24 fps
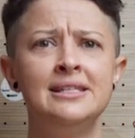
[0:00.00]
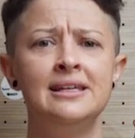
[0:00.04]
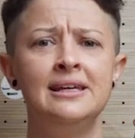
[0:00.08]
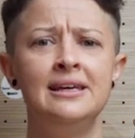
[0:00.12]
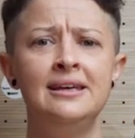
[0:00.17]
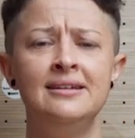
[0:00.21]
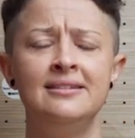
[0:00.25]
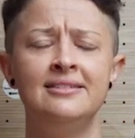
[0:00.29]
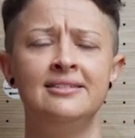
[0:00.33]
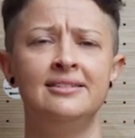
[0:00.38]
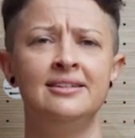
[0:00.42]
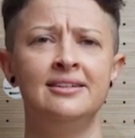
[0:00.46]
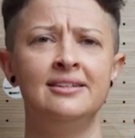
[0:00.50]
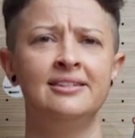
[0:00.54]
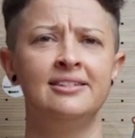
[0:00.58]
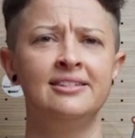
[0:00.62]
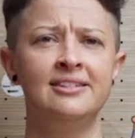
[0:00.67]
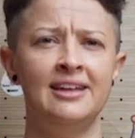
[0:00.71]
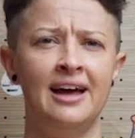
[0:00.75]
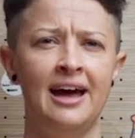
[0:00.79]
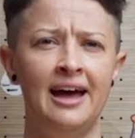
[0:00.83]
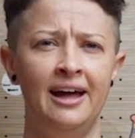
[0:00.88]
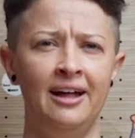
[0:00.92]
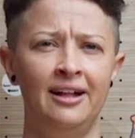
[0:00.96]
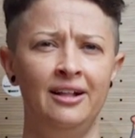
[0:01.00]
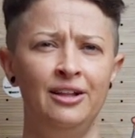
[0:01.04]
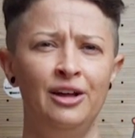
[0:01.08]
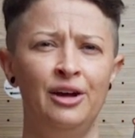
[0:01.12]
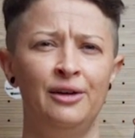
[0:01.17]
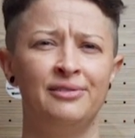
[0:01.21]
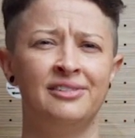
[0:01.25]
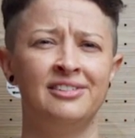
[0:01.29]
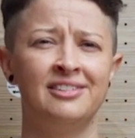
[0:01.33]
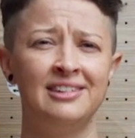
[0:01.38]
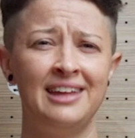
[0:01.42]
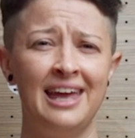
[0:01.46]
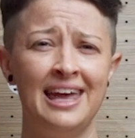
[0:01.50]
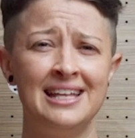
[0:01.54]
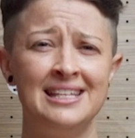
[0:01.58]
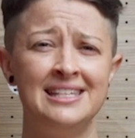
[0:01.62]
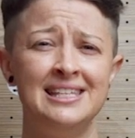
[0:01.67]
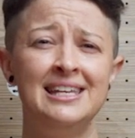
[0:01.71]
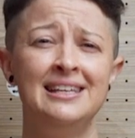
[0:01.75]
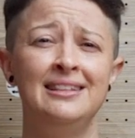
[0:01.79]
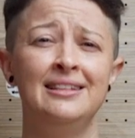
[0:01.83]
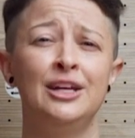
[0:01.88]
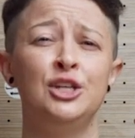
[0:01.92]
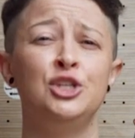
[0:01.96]
is the style of
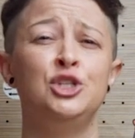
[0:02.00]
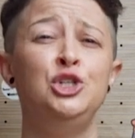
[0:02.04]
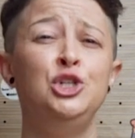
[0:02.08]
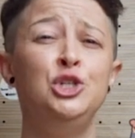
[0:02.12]
skating that